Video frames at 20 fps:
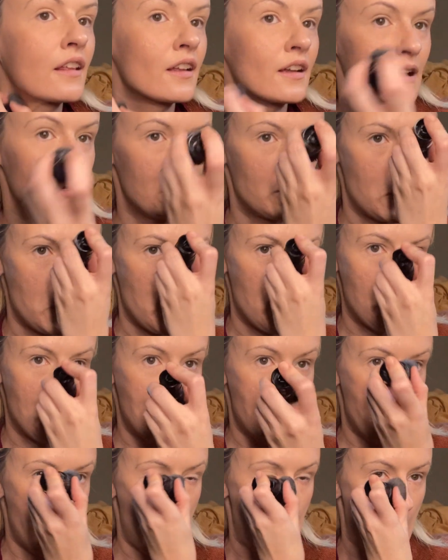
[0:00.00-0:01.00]
I know
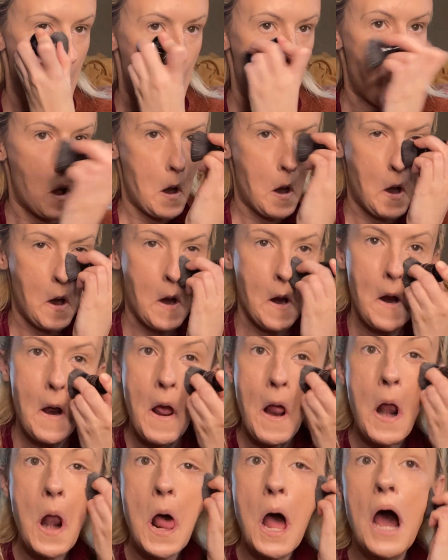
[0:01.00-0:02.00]
a
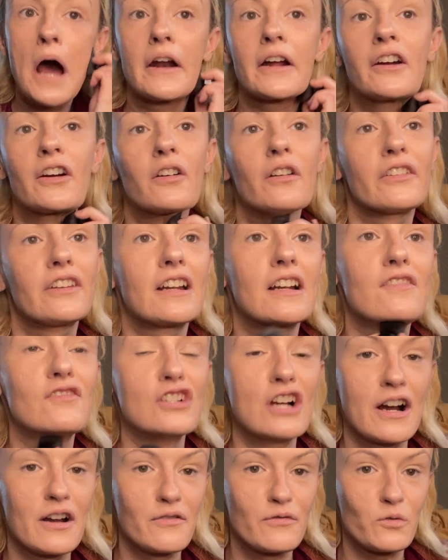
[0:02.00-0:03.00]
lot of girls that have
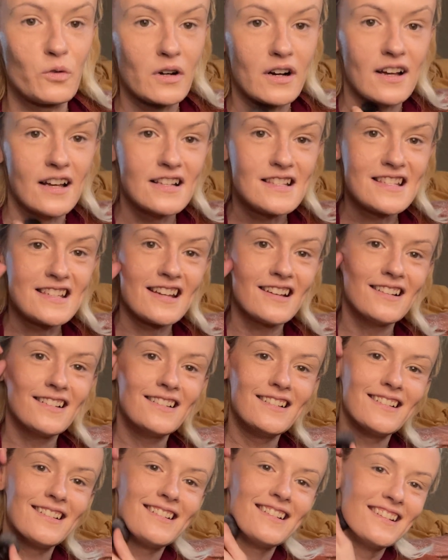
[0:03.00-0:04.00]
giant foreheads.
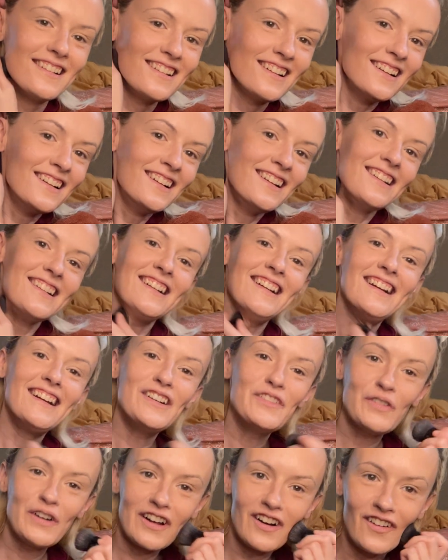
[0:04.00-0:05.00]
And
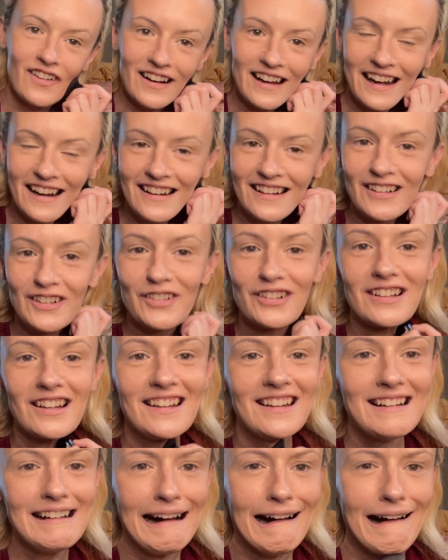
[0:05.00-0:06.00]
we all hate it. We're
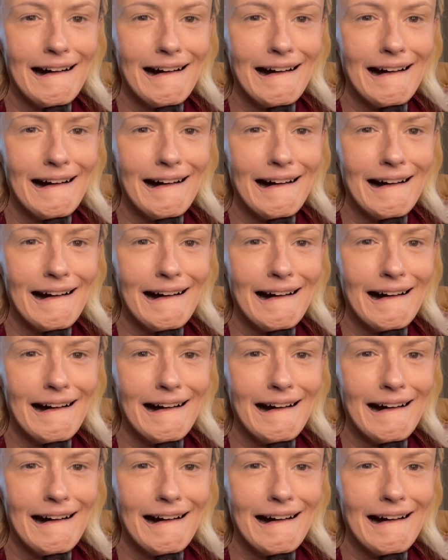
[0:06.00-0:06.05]
like,